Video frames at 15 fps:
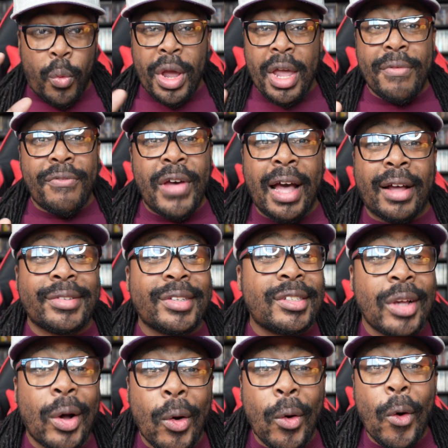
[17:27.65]
we found
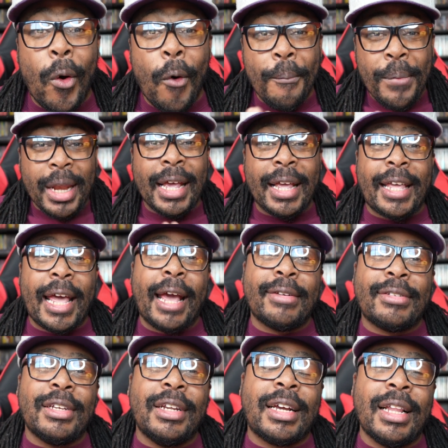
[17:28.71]
so many
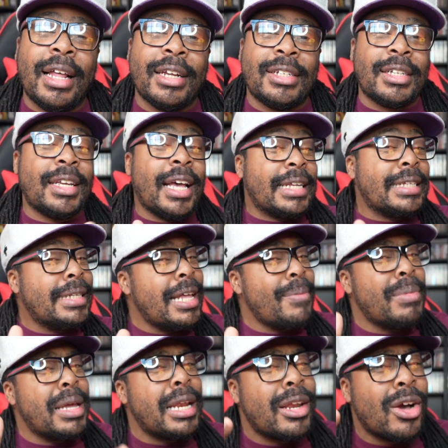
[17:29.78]
games to the collection. Guys,
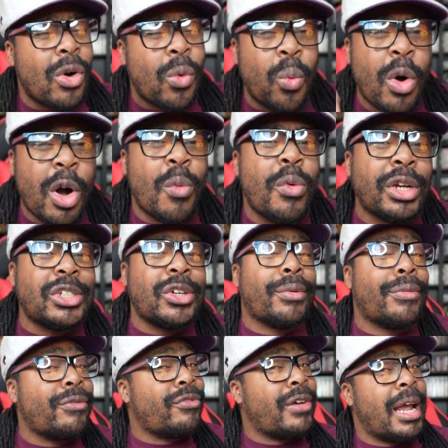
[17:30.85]
let me know what was your
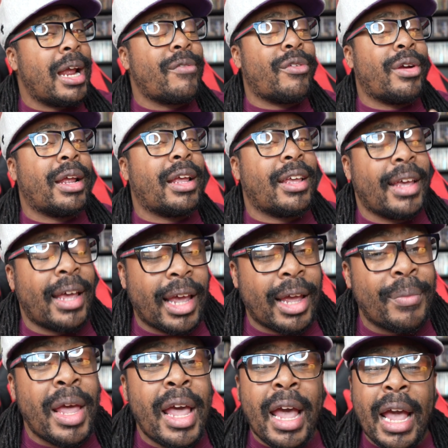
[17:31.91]
favorite game.